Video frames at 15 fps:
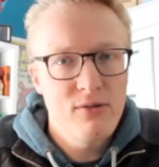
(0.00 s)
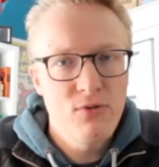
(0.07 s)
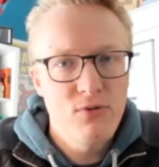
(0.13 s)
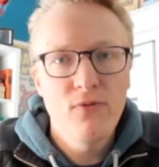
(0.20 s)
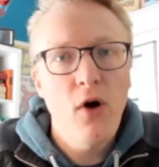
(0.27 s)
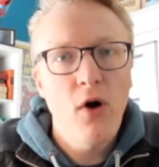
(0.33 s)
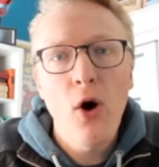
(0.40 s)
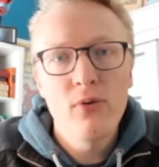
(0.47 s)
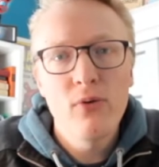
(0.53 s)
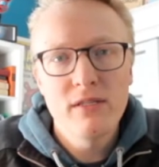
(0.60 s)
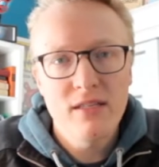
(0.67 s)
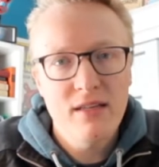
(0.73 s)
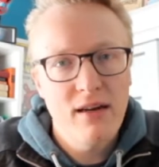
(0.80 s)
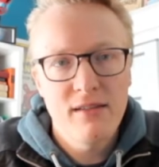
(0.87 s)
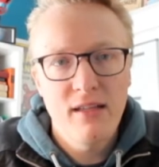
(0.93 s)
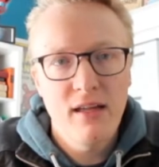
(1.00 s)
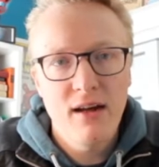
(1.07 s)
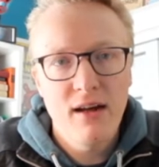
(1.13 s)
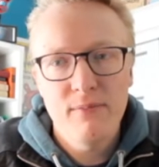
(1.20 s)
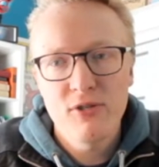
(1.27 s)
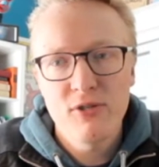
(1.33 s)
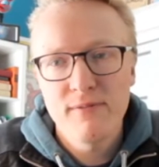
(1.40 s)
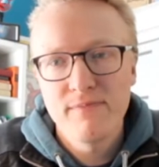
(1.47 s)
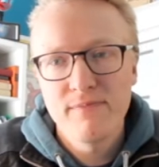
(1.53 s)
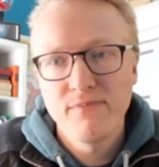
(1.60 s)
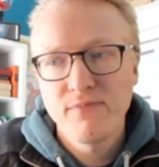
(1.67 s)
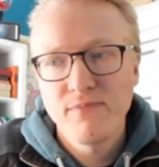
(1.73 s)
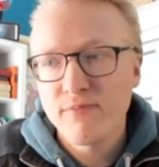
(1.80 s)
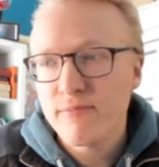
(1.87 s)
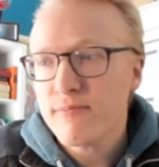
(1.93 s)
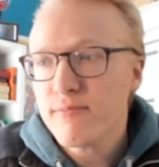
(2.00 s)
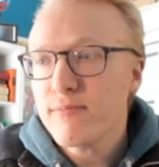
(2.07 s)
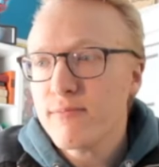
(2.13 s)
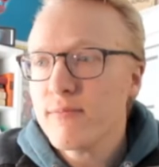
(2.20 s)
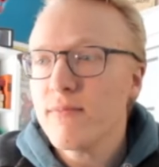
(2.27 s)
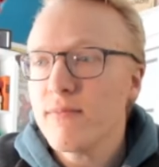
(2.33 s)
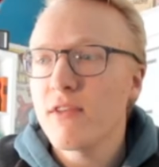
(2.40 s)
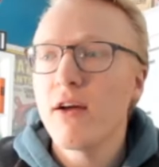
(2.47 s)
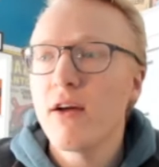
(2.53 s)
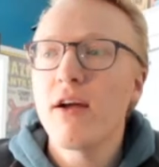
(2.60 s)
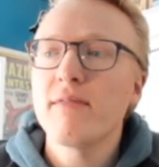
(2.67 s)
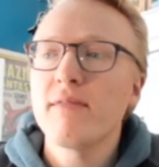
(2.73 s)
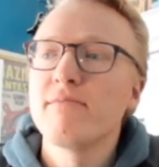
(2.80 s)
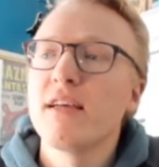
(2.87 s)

You've always got that option. All right.